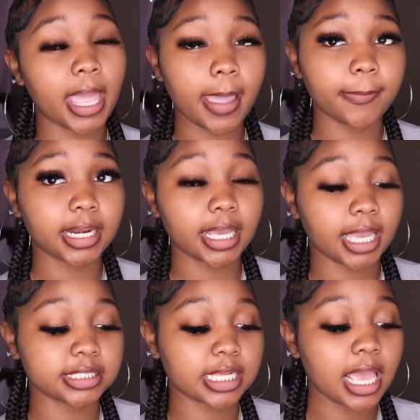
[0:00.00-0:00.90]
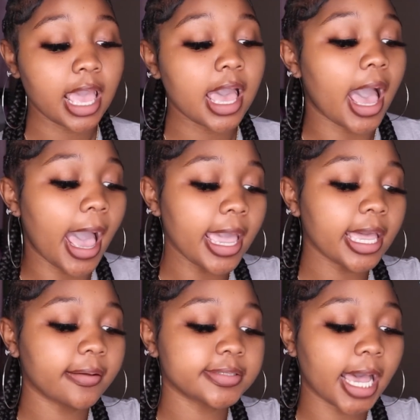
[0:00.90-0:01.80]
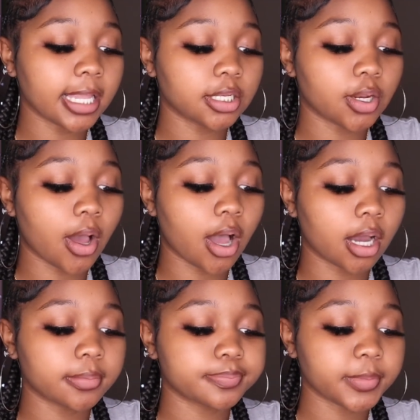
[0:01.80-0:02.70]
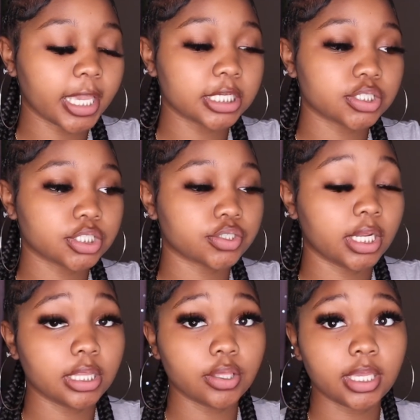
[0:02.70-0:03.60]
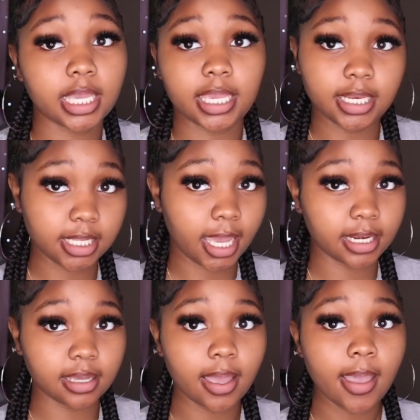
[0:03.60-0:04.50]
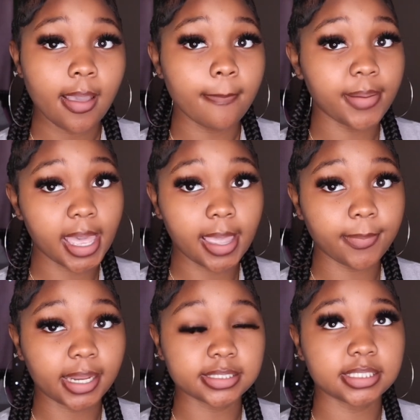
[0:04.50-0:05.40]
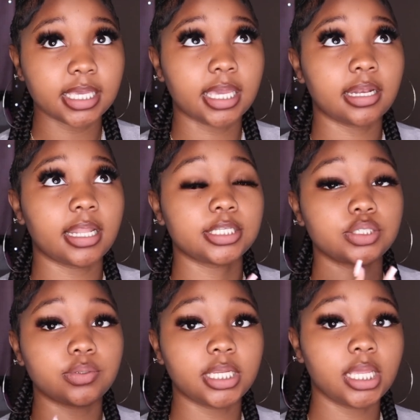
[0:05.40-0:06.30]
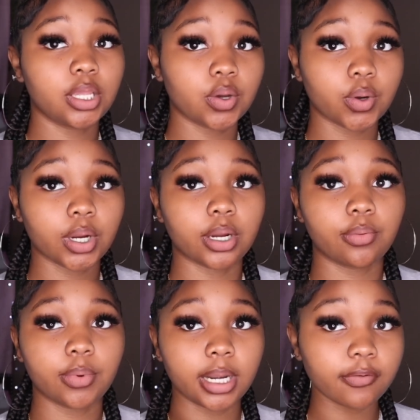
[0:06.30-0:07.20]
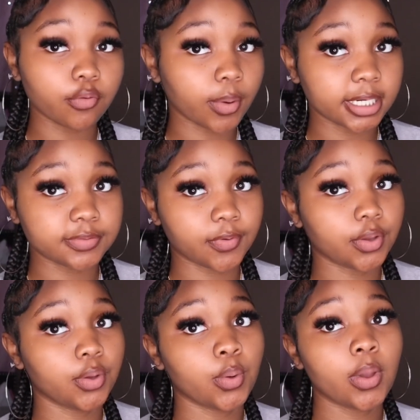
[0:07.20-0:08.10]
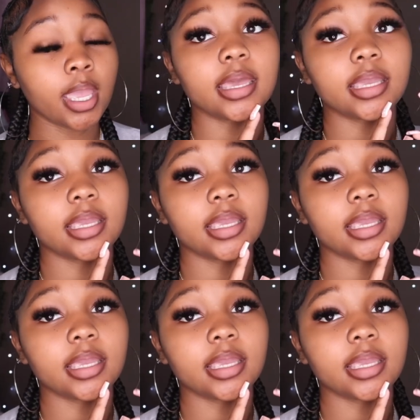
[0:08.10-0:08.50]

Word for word: pain medication. I have Tylenol extra strength. You can get any kind of pain medicine that you need or whatever works for you